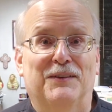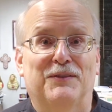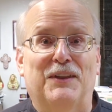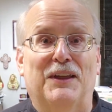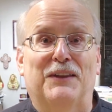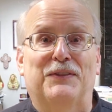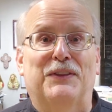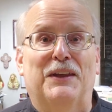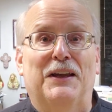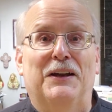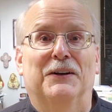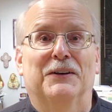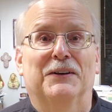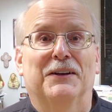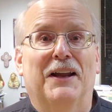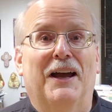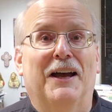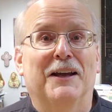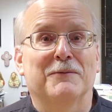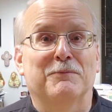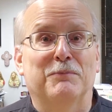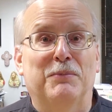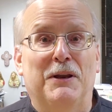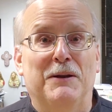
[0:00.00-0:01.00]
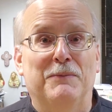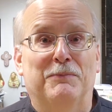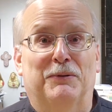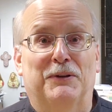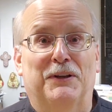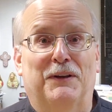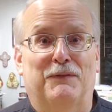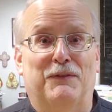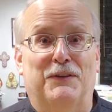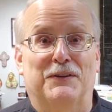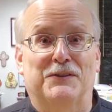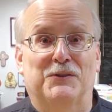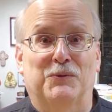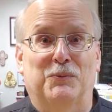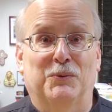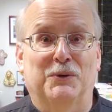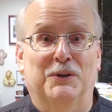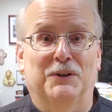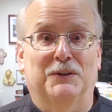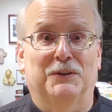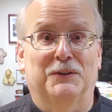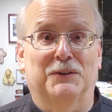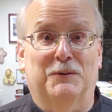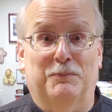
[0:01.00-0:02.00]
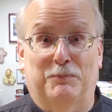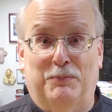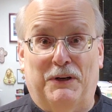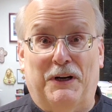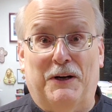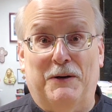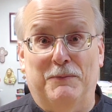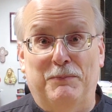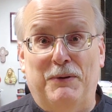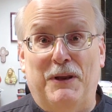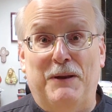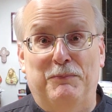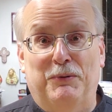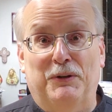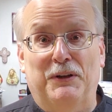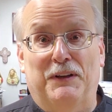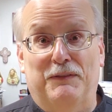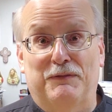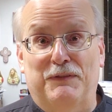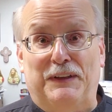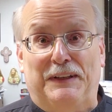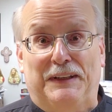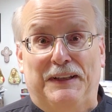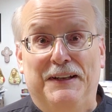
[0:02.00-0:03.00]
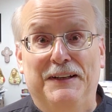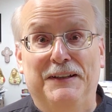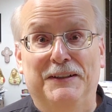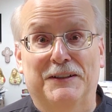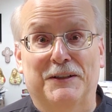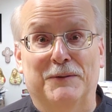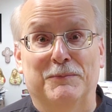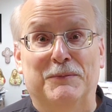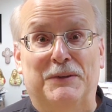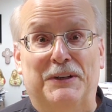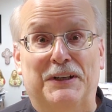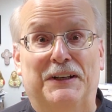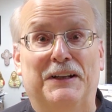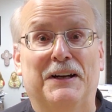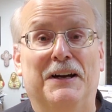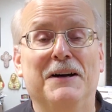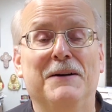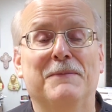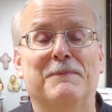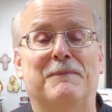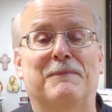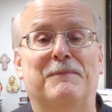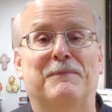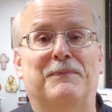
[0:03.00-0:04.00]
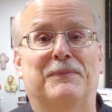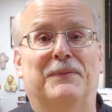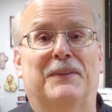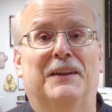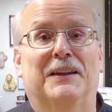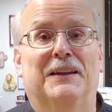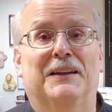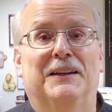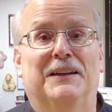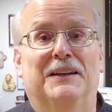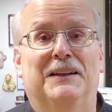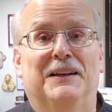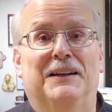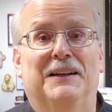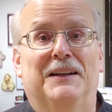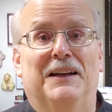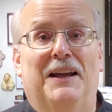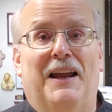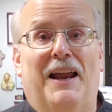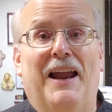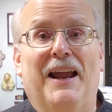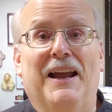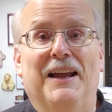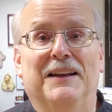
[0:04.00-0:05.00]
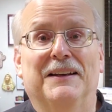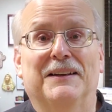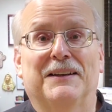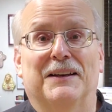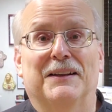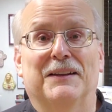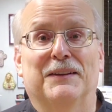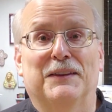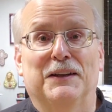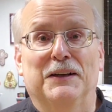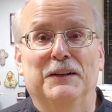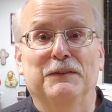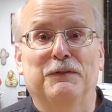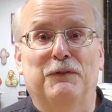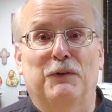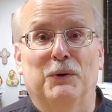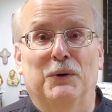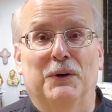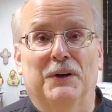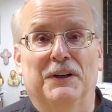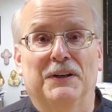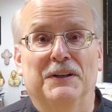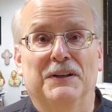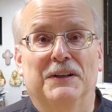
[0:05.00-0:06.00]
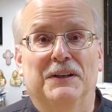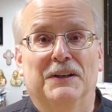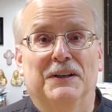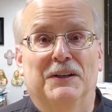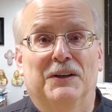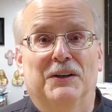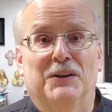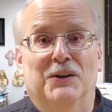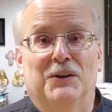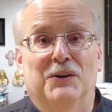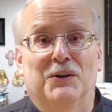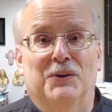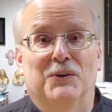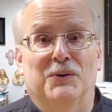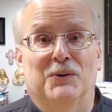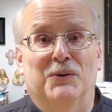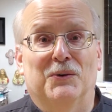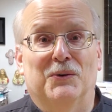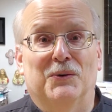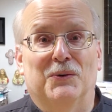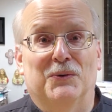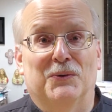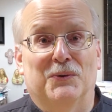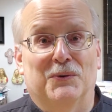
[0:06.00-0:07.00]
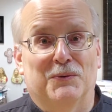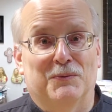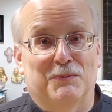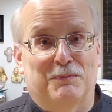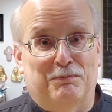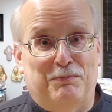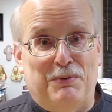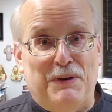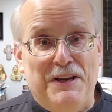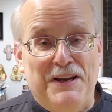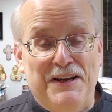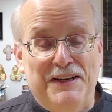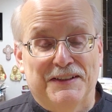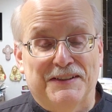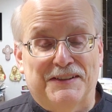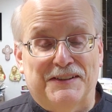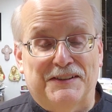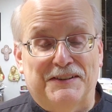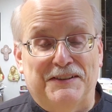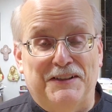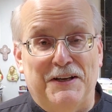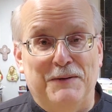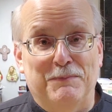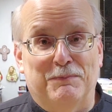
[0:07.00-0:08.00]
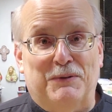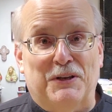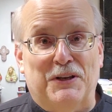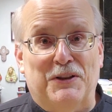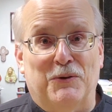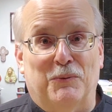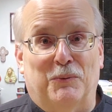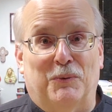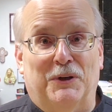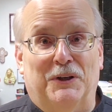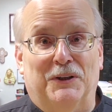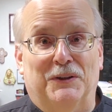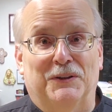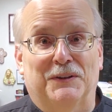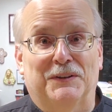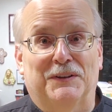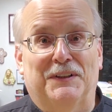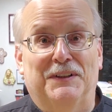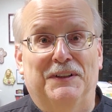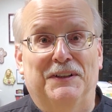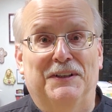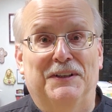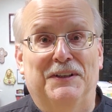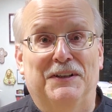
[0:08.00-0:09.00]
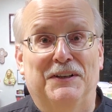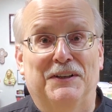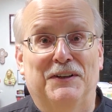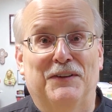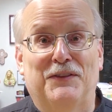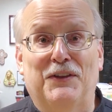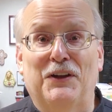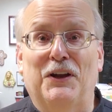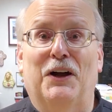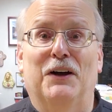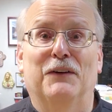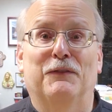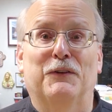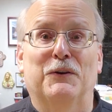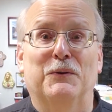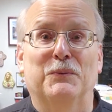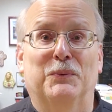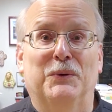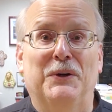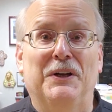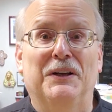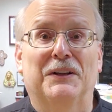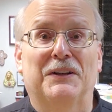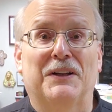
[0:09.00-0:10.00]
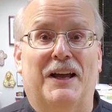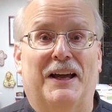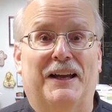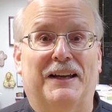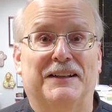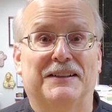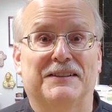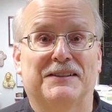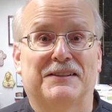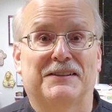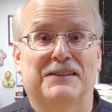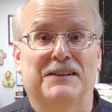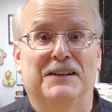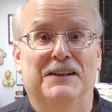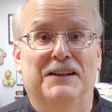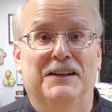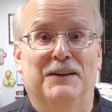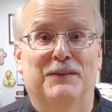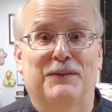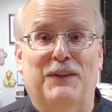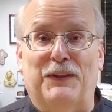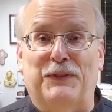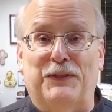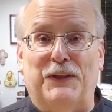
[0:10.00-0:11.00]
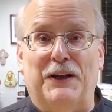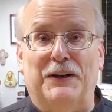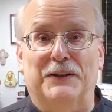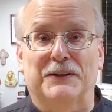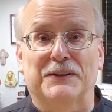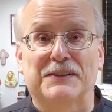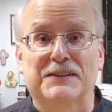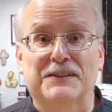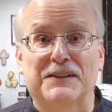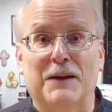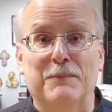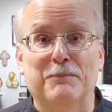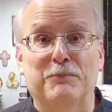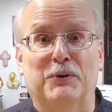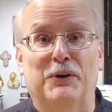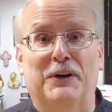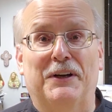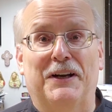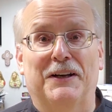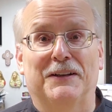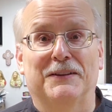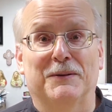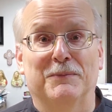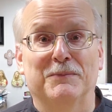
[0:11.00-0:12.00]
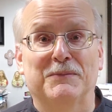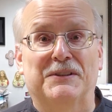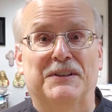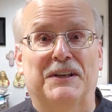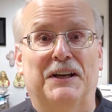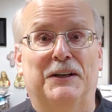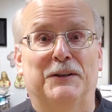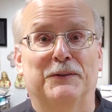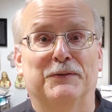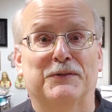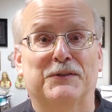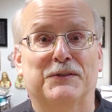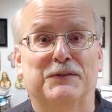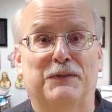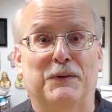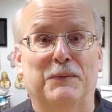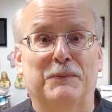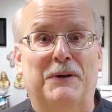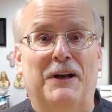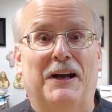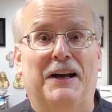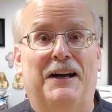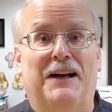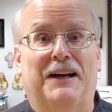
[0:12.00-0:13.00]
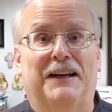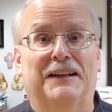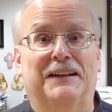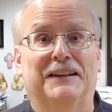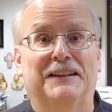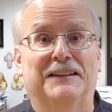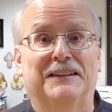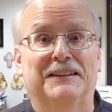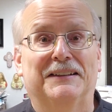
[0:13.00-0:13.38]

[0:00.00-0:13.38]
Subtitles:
that they are not people of this world, but are people of the kingdom to come. And therefore, being steeped in the world, they often realize that they are separating themselves from God.